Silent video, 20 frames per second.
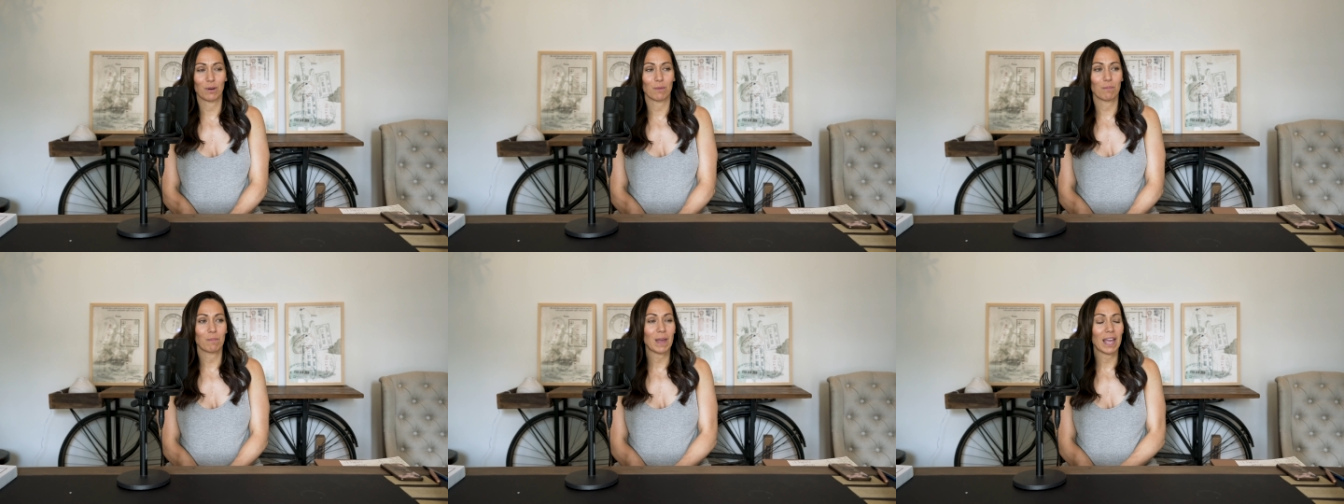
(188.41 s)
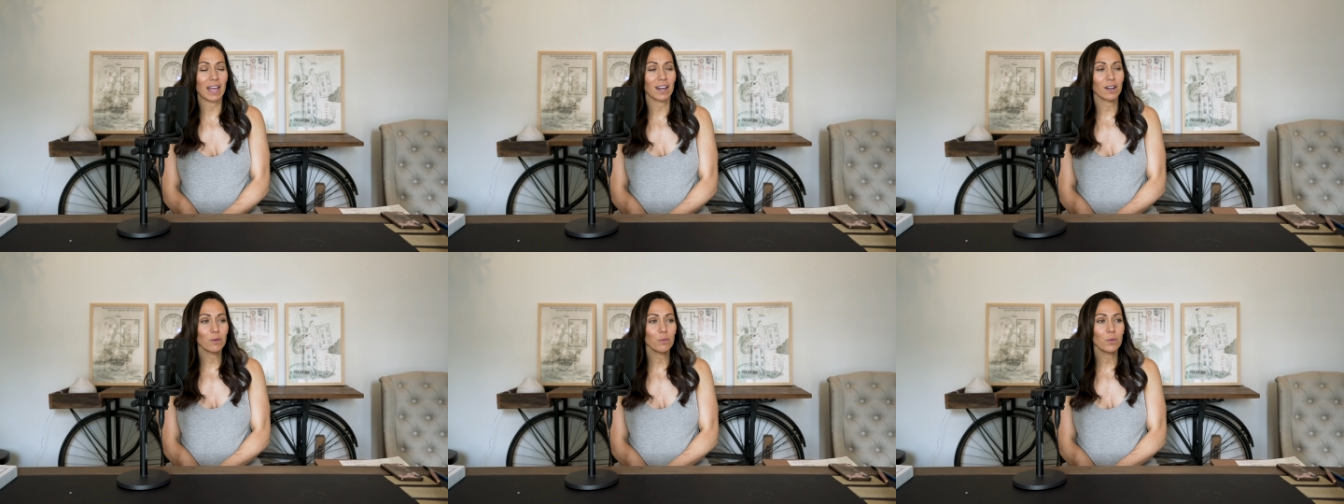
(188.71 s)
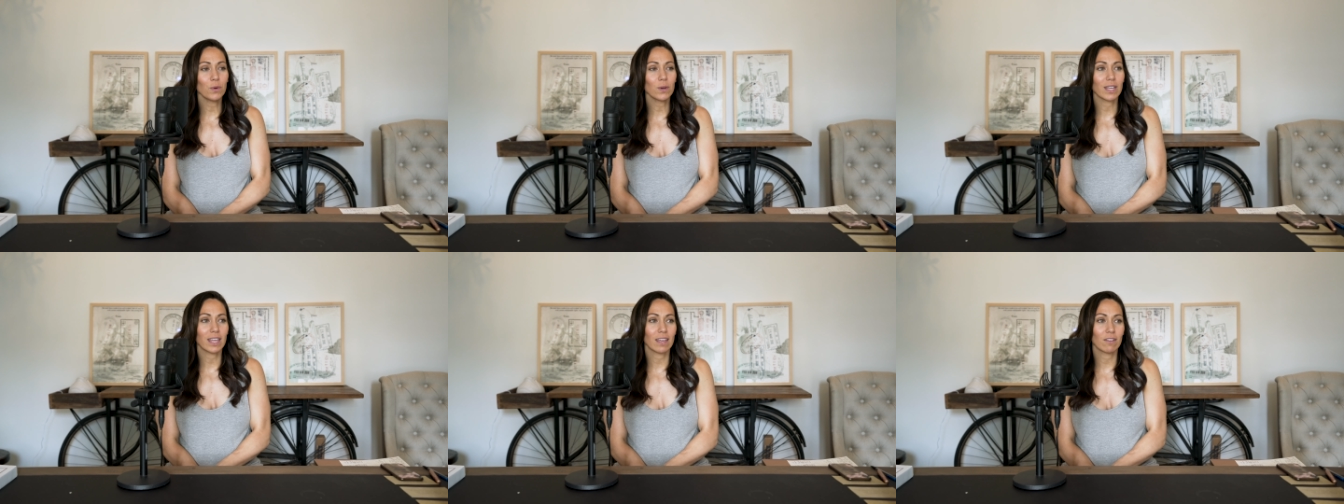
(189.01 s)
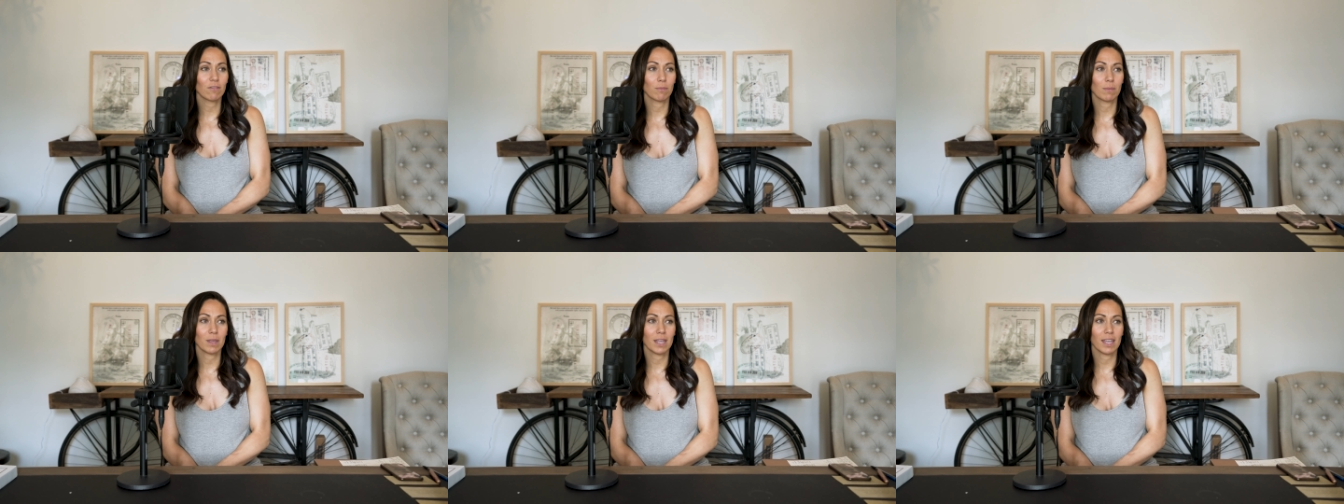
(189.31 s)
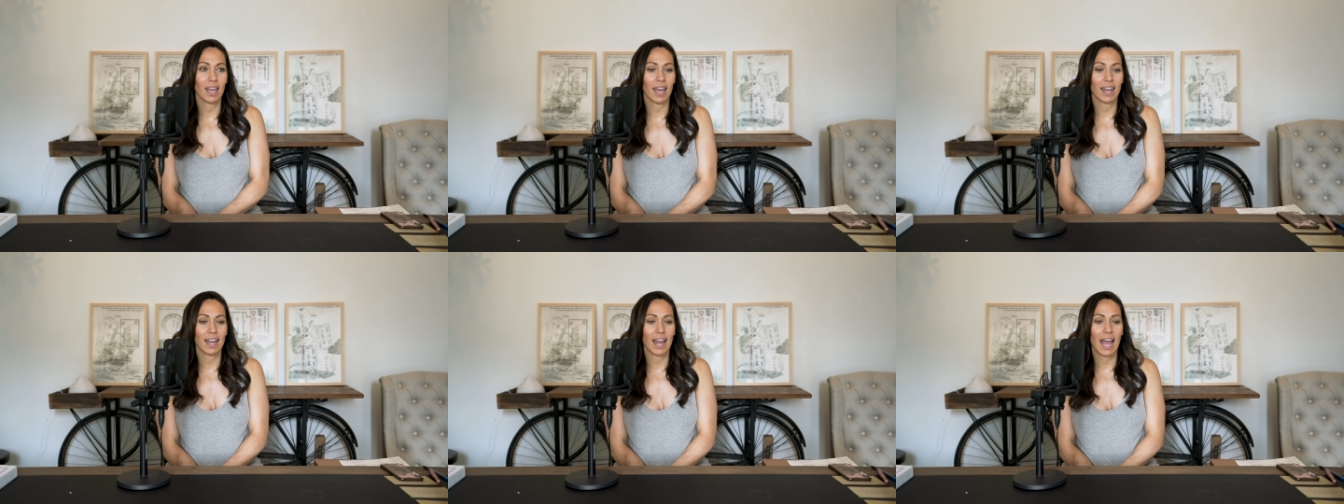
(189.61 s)
Banner will give me
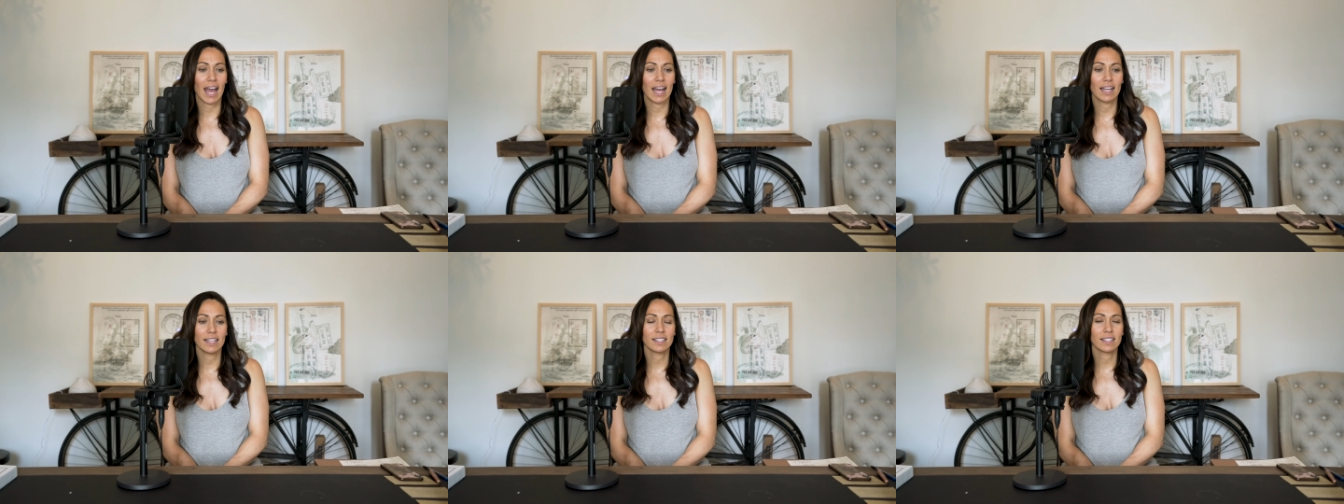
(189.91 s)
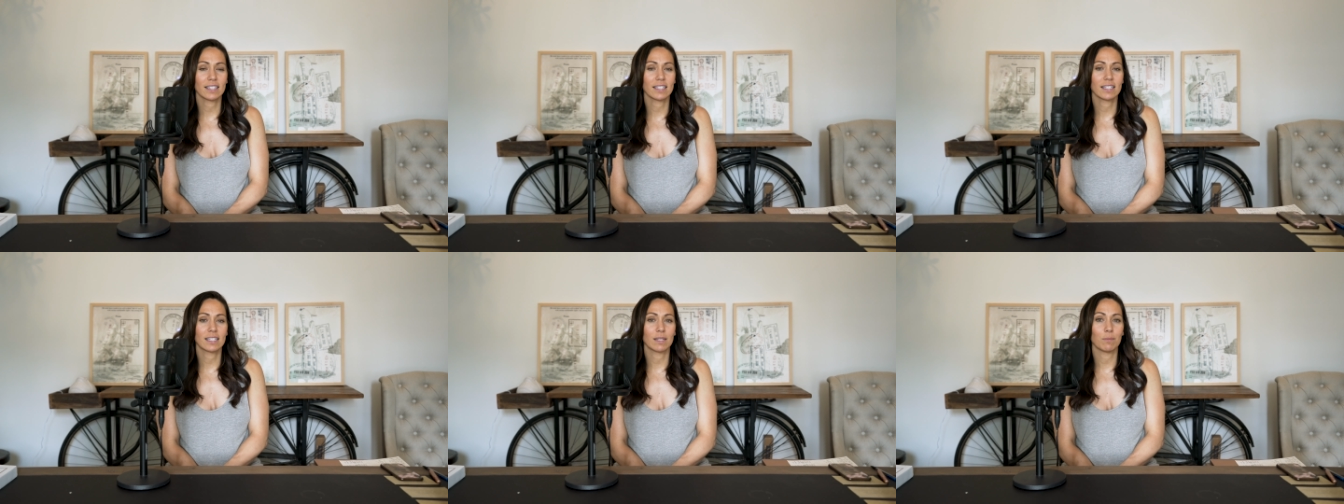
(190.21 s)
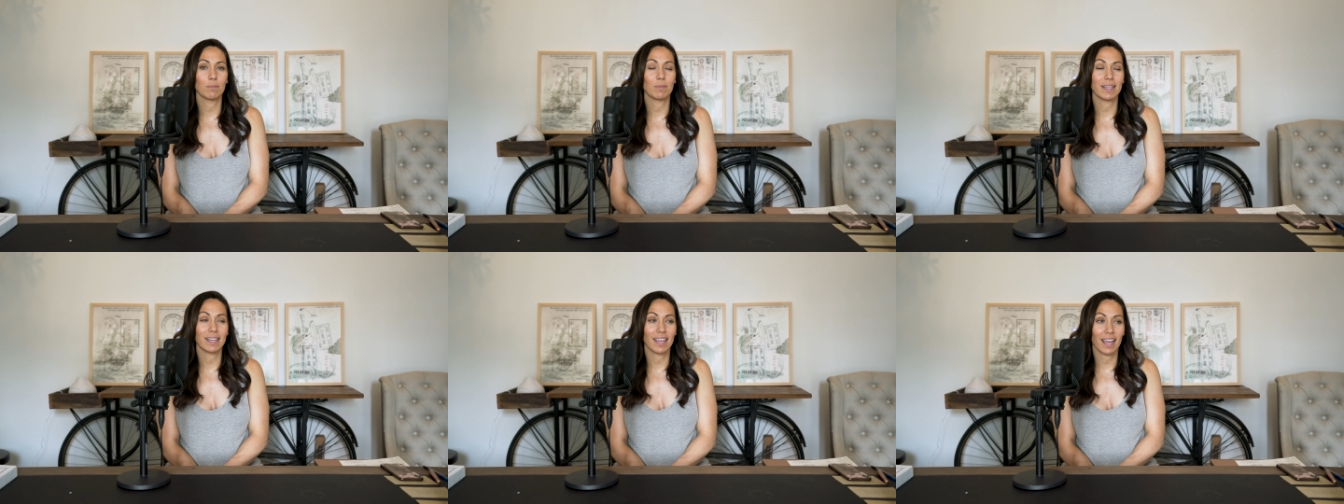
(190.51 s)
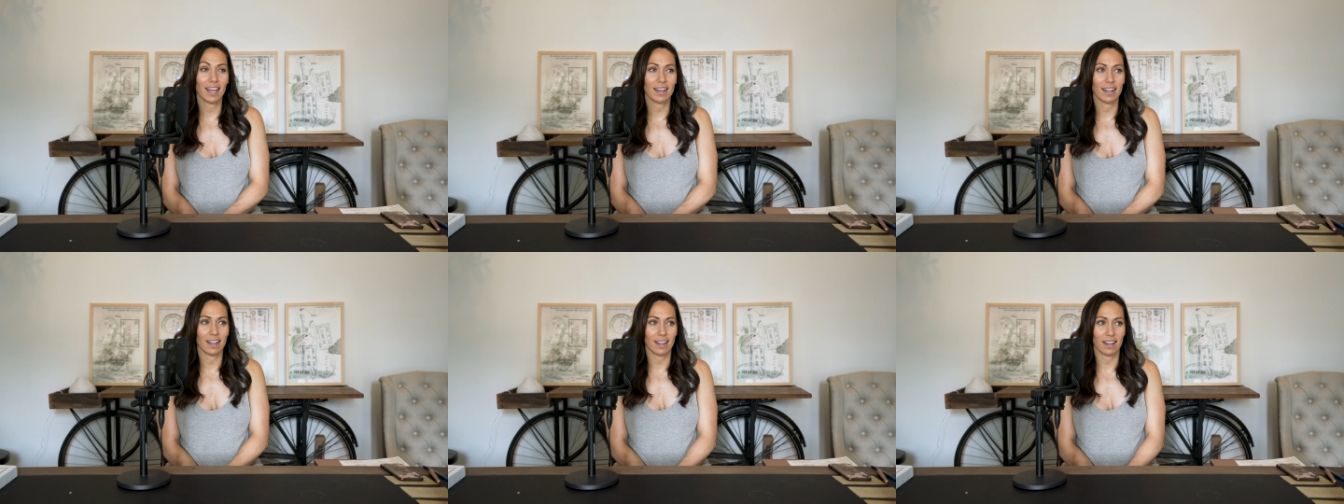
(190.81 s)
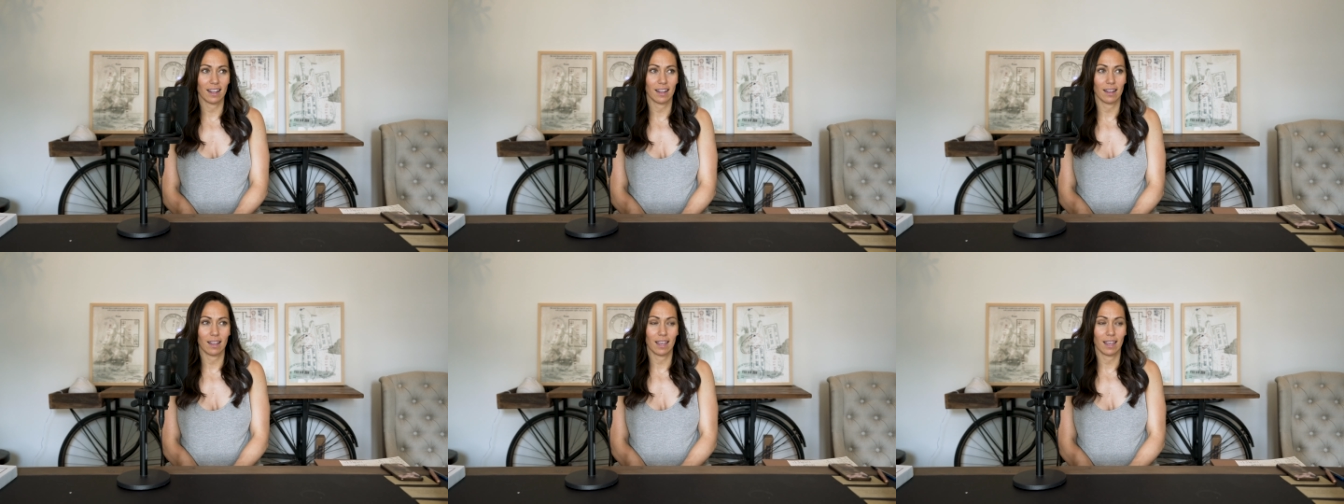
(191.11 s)
and has since the beginning